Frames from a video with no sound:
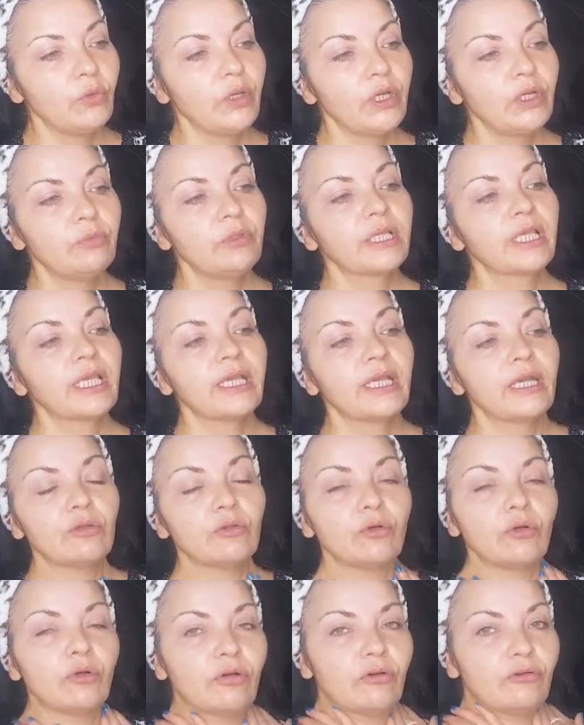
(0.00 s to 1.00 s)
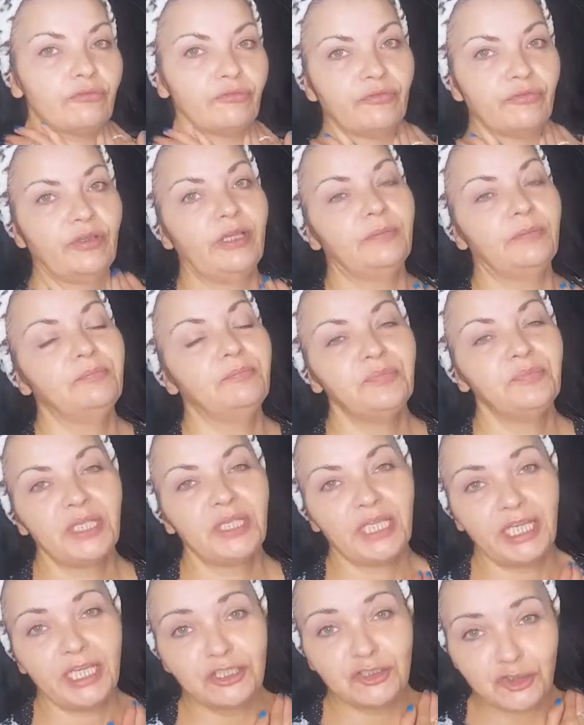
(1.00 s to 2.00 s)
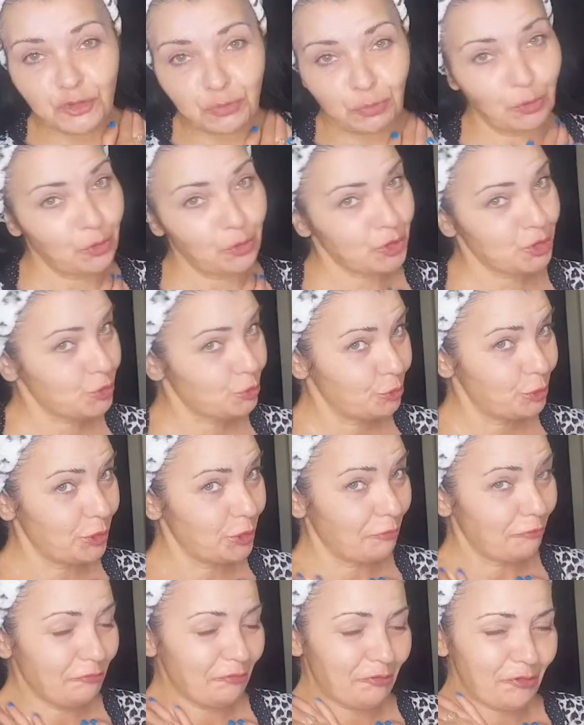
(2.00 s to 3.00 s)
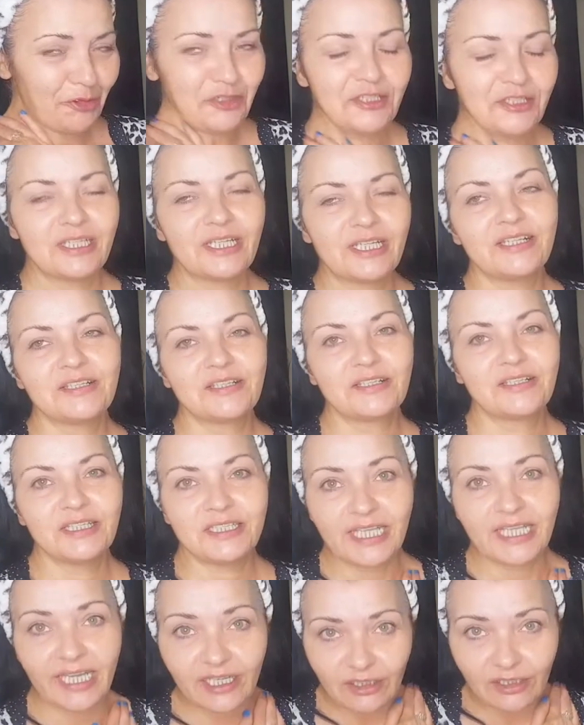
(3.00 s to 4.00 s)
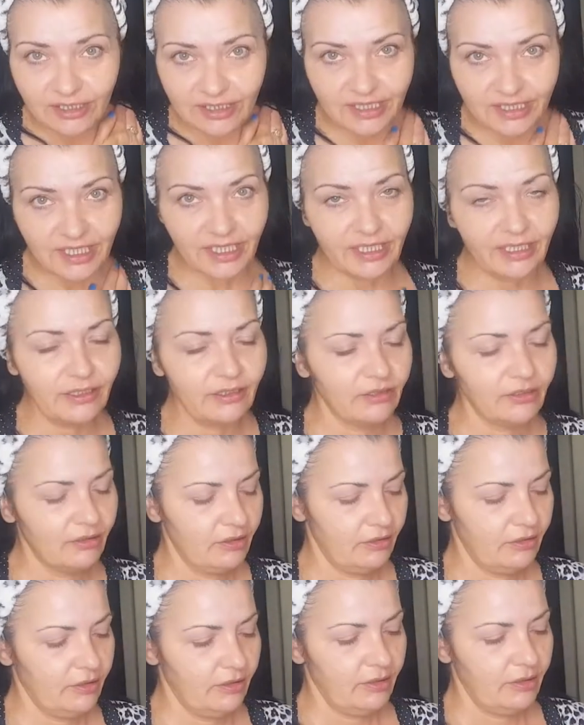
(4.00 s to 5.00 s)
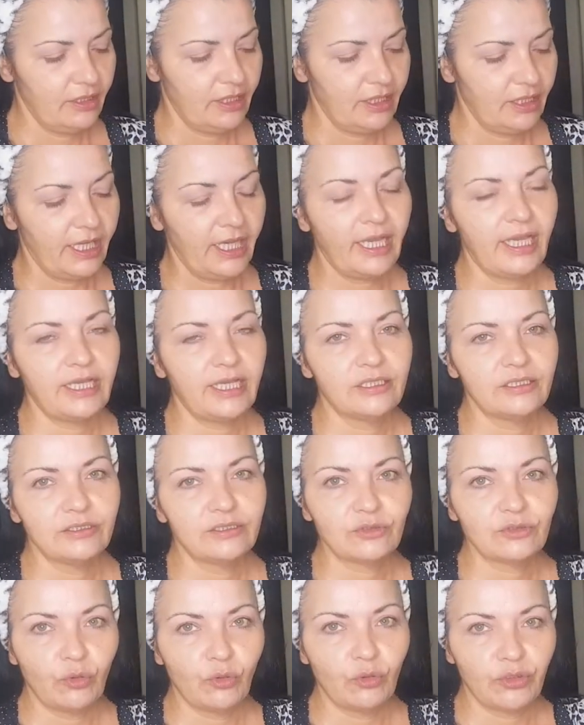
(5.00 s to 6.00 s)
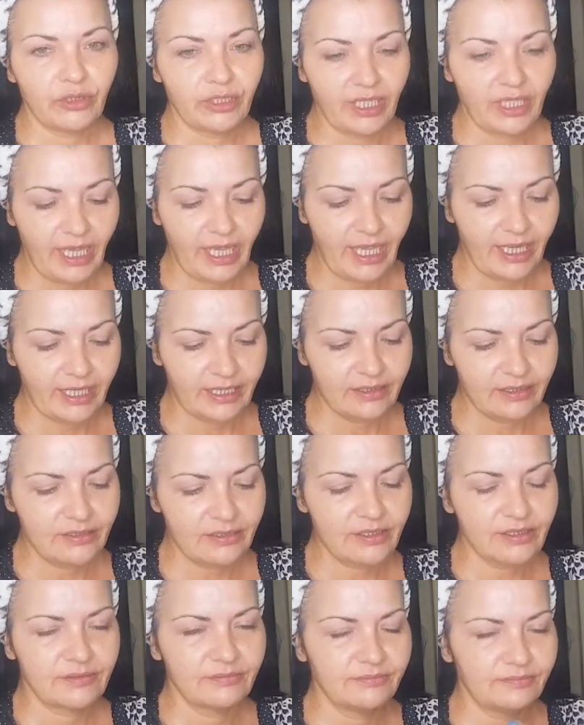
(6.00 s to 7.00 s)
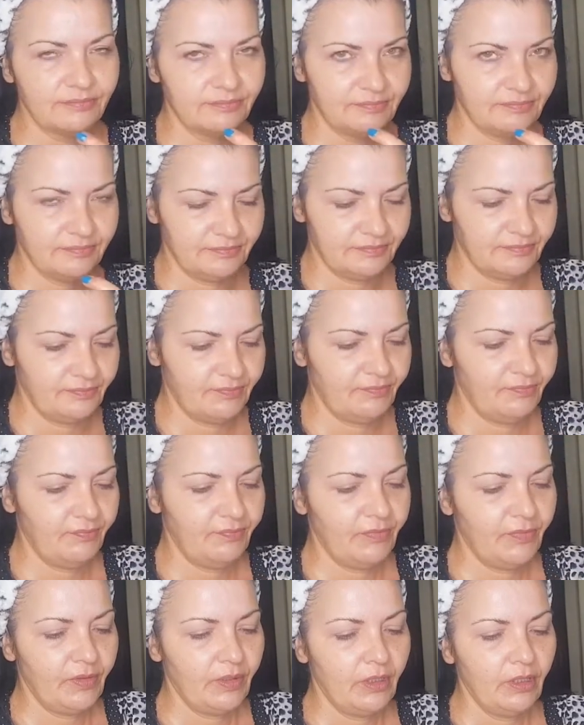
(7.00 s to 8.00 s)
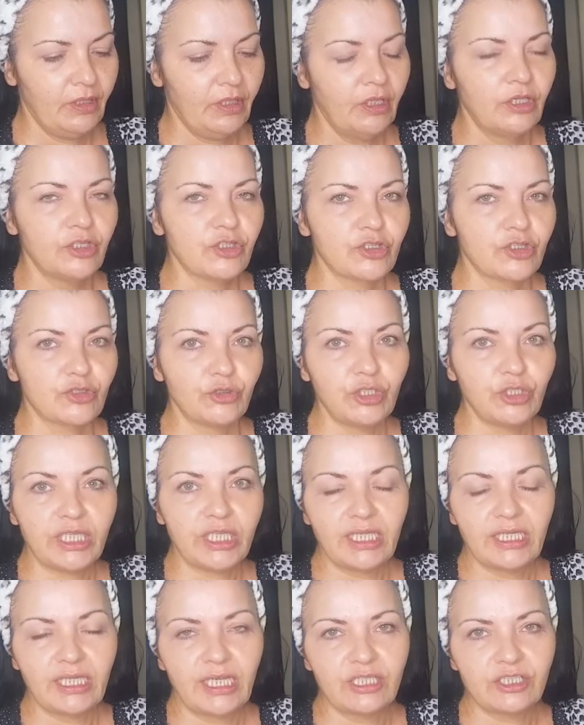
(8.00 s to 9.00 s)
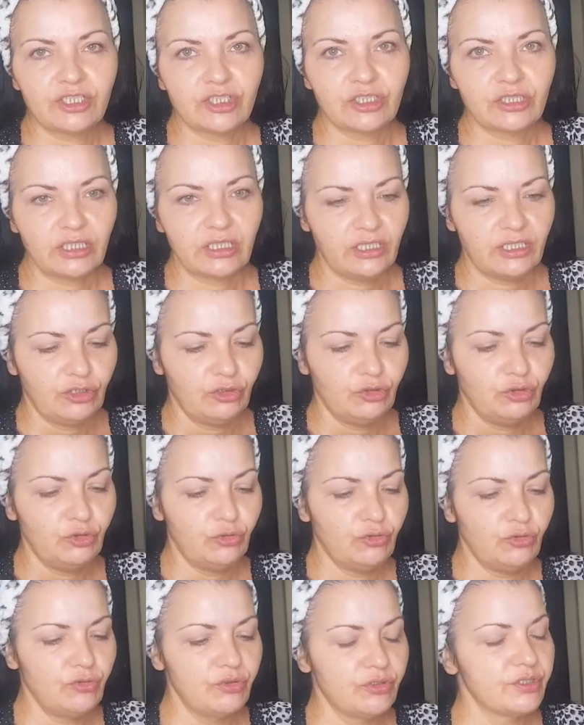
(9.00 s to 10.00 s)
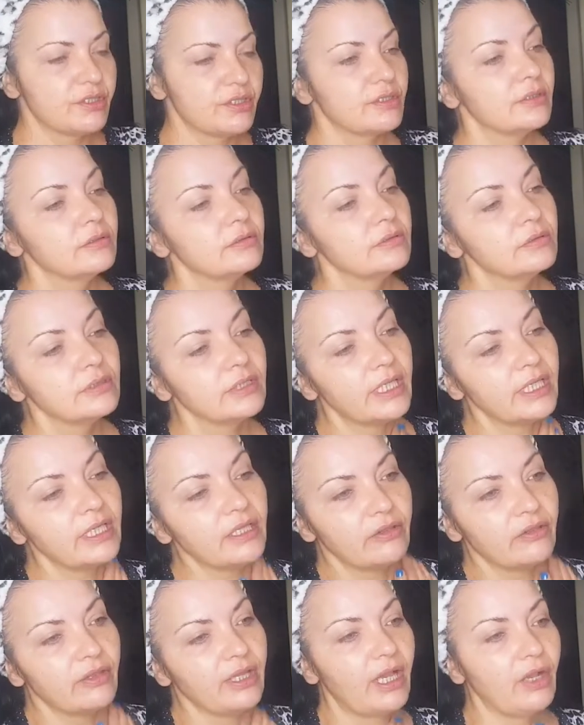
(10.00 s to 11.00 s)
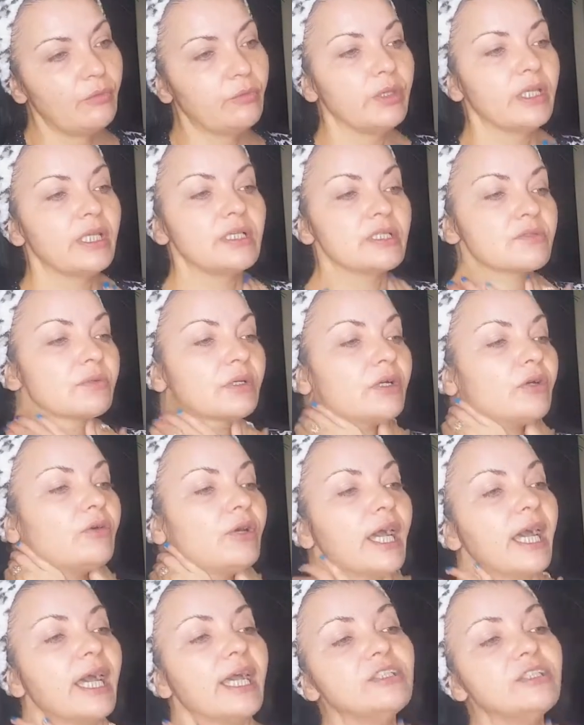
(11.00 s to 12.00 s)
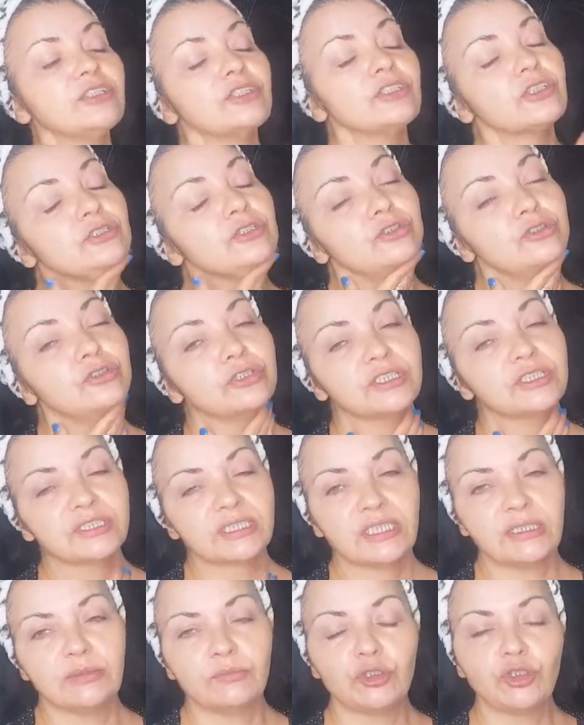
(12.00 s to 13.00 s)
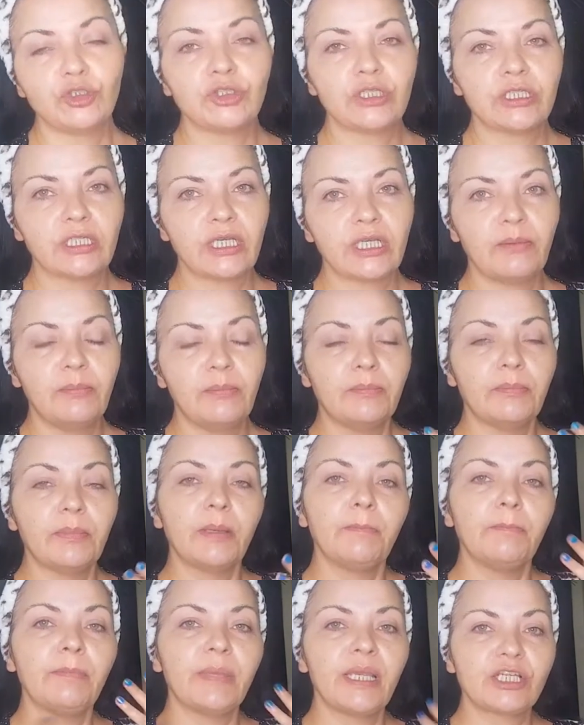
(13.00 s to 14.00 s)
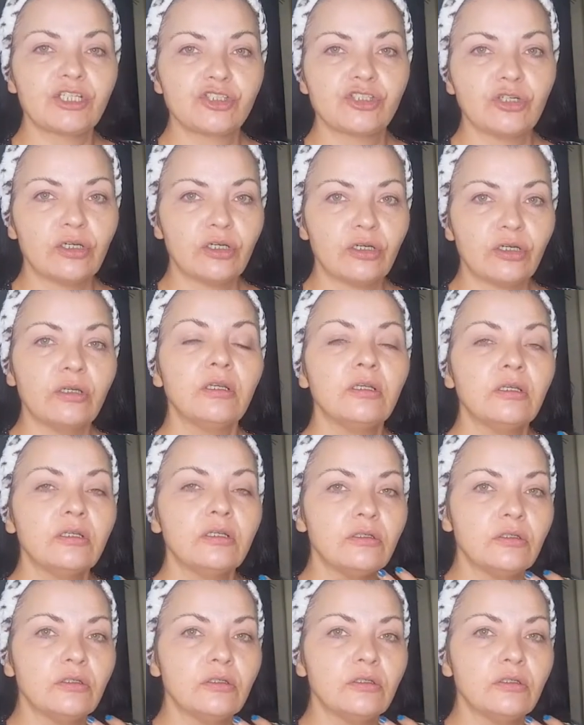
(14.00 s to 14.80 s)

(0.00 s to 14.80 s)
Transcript: where we get a lot of um, age spots showing up first is the décolleté and on the hands. So you can actually use it that way as well. And you could do the same. You could um, mix your